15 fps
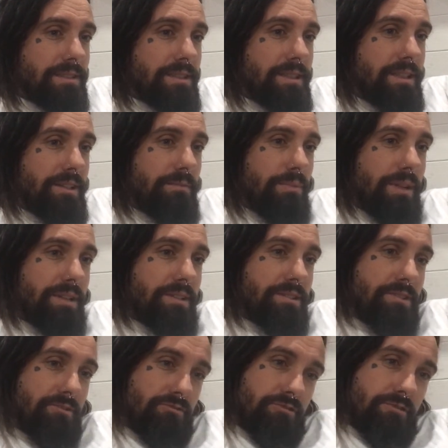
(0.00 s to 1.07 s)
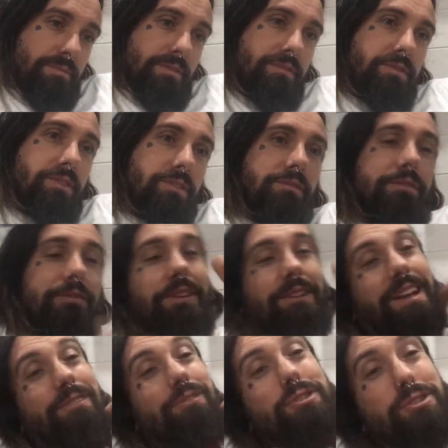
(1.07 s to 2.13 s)
Any plans to trips further afield?
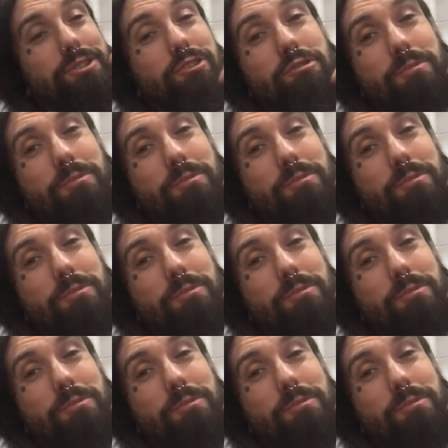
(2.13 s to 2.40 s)
I've got so